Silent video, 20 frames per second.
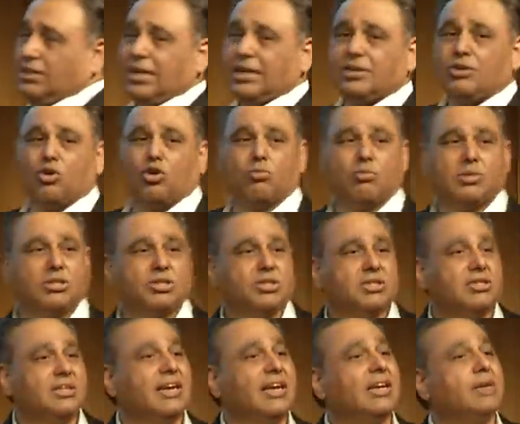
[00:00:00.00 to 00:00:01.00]
not normal
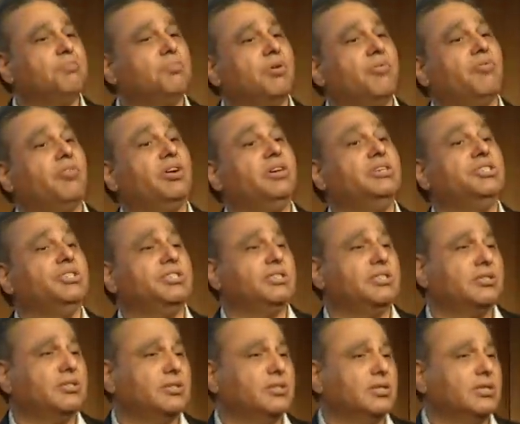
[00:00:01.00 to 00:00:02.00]
shares, they get preferred
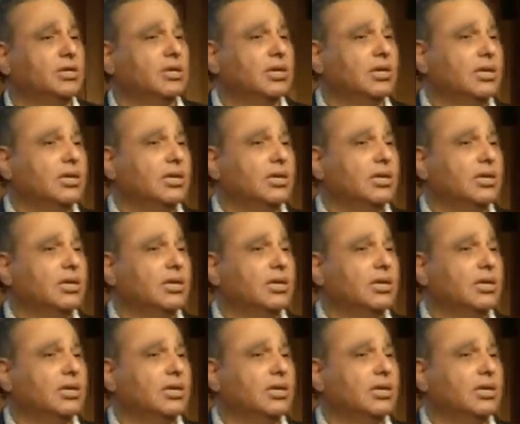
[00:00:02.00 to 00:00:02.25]
shares.